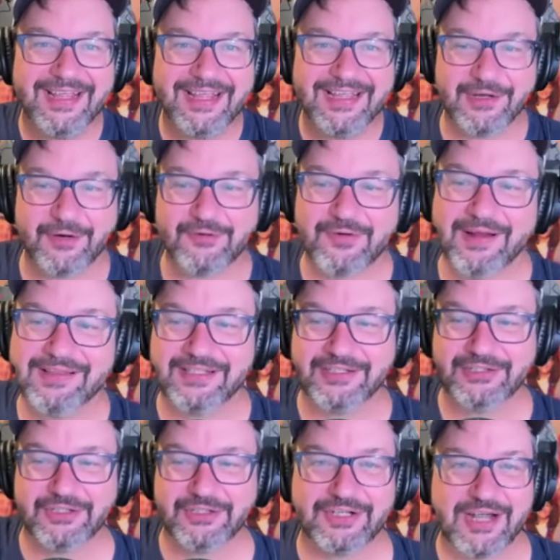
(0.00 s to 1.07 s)
is our
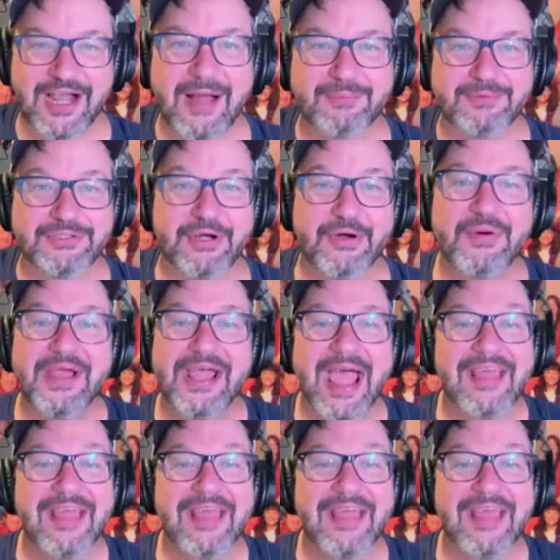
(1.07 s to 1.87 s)
transition to cop show, yep.